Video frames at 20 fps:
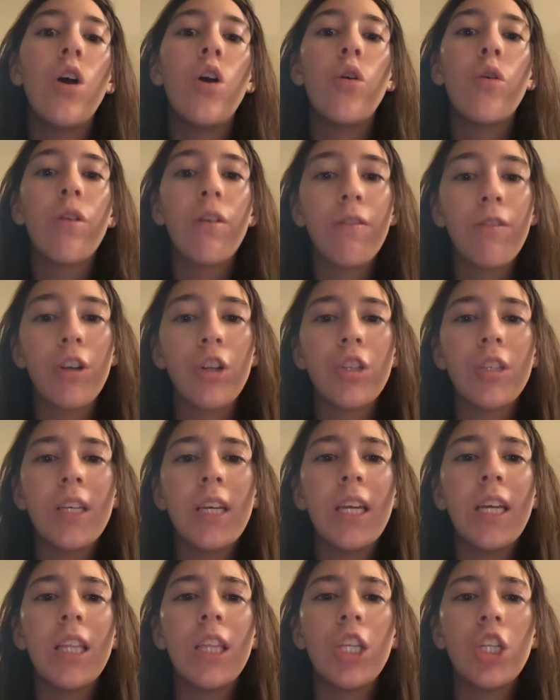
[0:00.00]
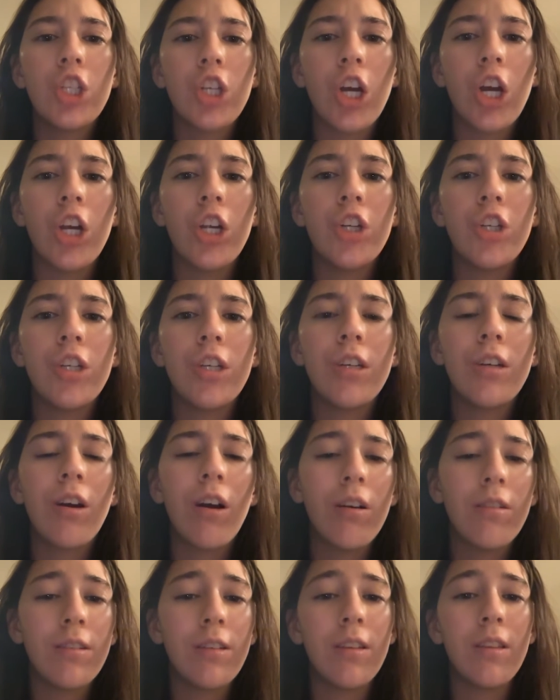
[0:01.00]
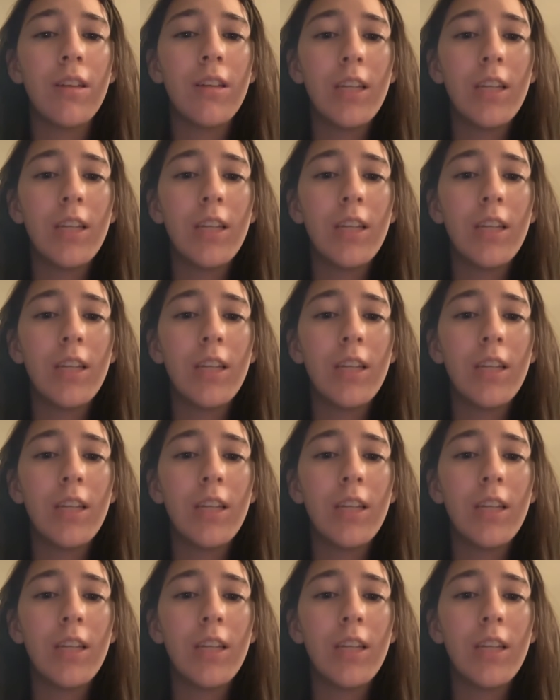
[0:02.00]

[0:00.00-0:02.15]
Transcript: reversing the charge and causing the